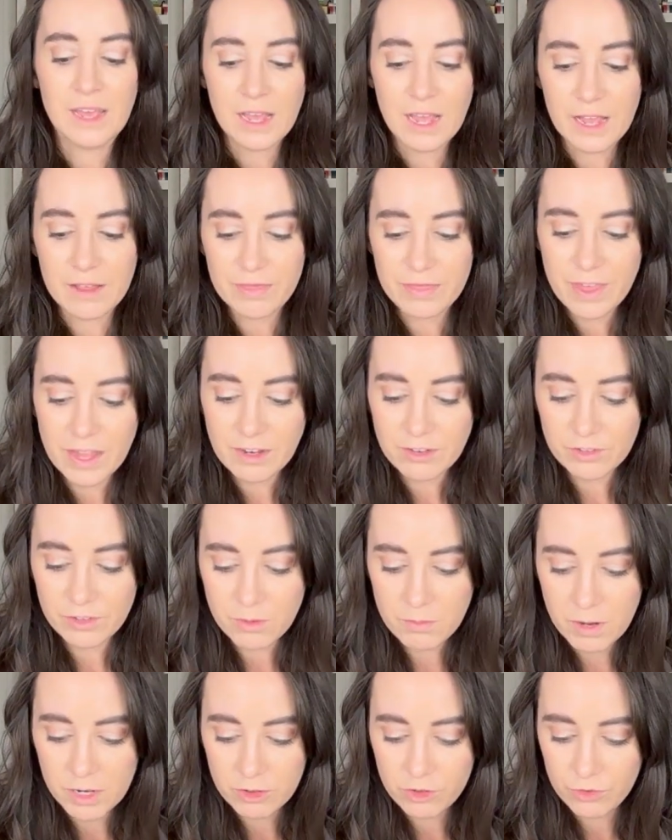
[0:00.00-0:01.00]
And thanks so
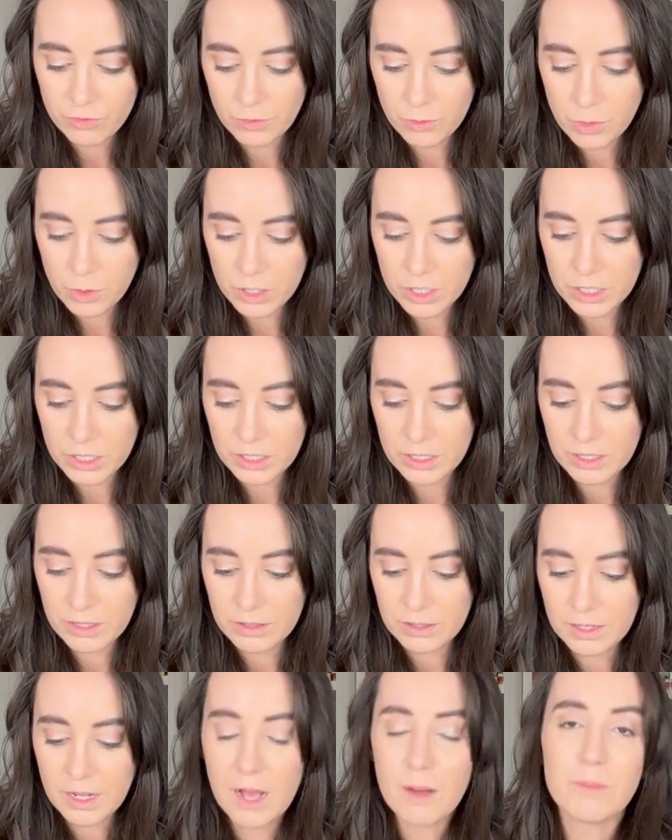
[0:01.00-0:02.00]
much
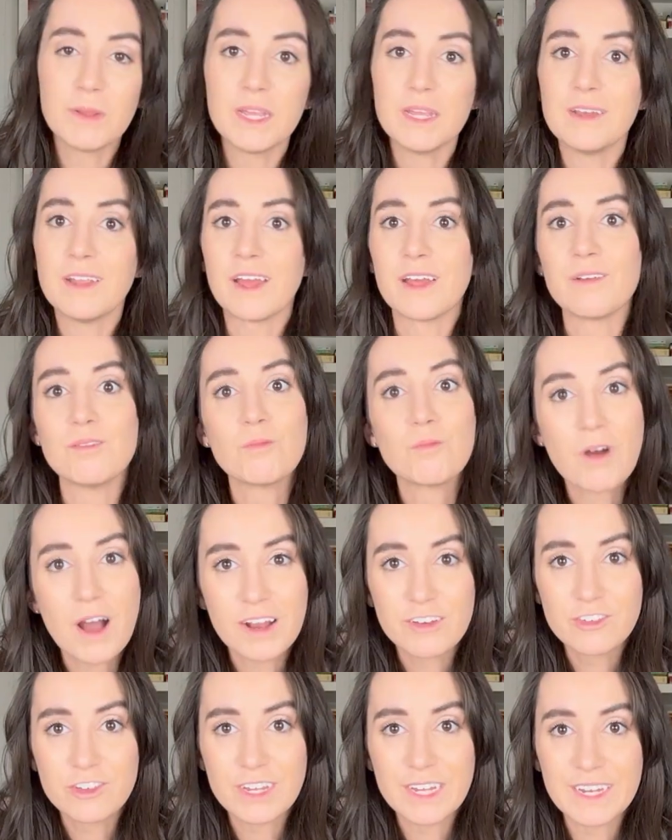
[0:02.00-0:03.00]
for coming and
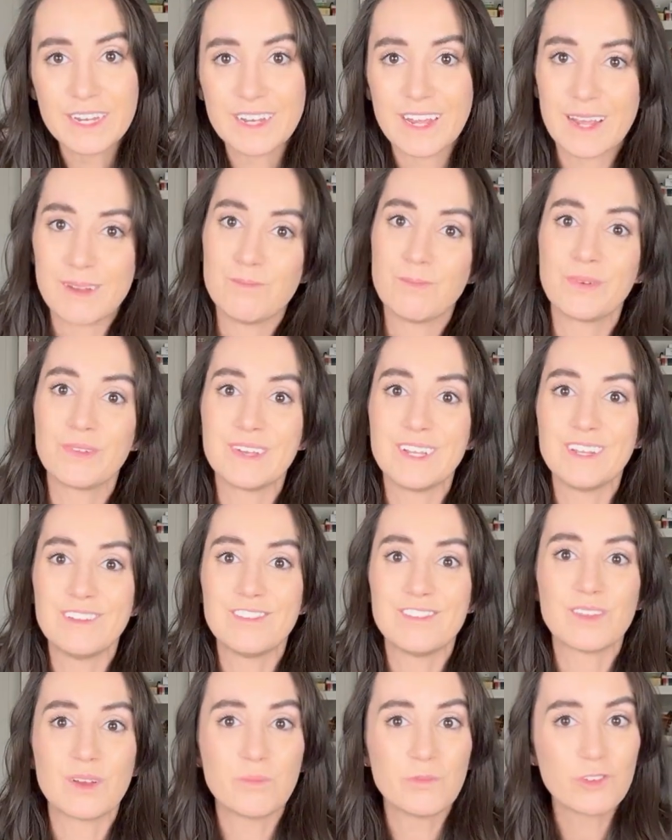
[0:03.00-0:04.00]
watching, and
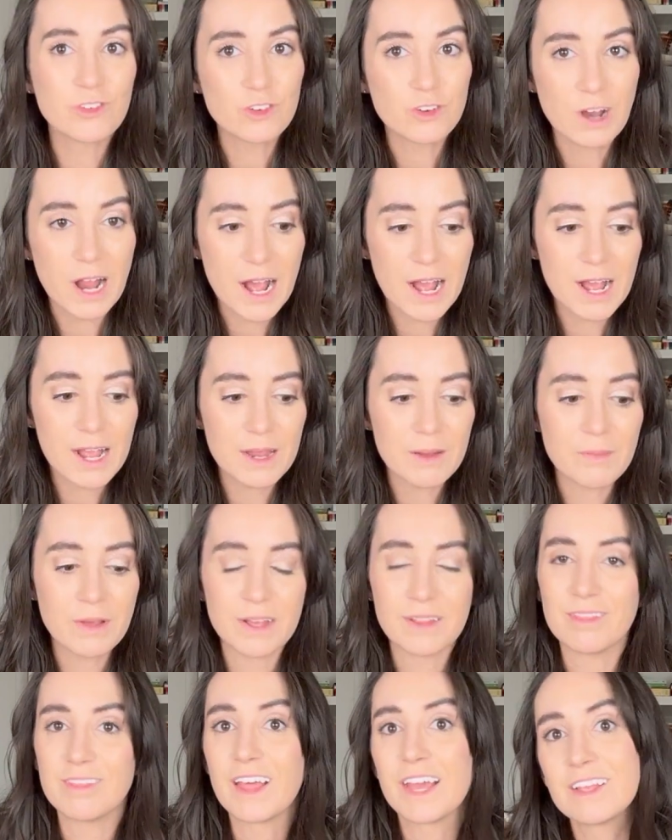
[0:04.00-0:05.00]
please subscribe
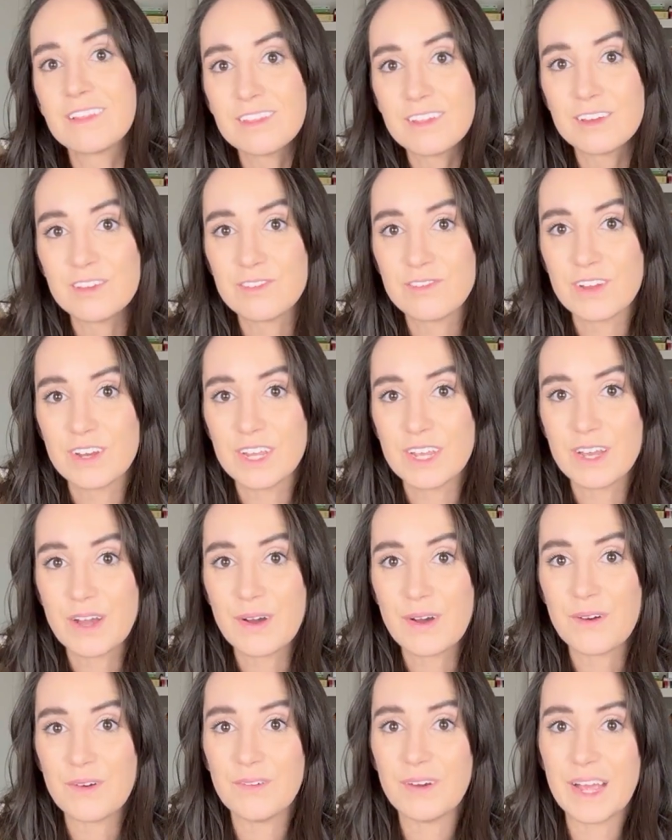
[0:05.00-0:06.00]
and like this
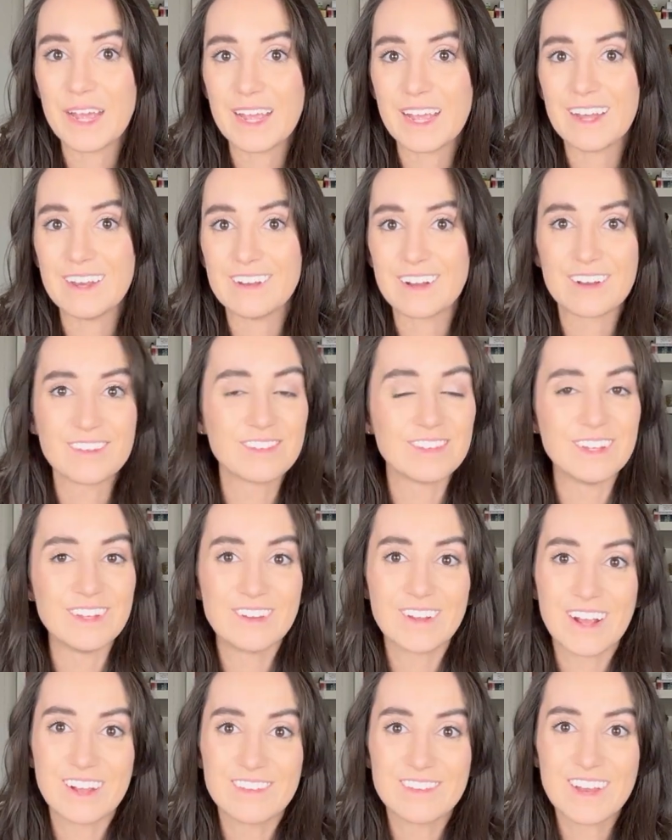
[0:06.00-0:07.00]
video, and I'll see you
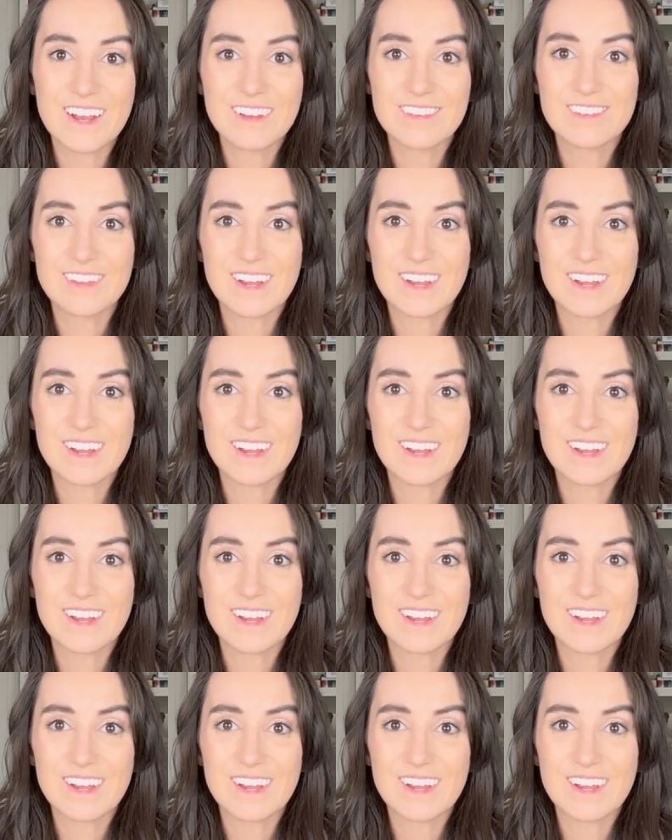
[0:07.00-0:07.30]
guys next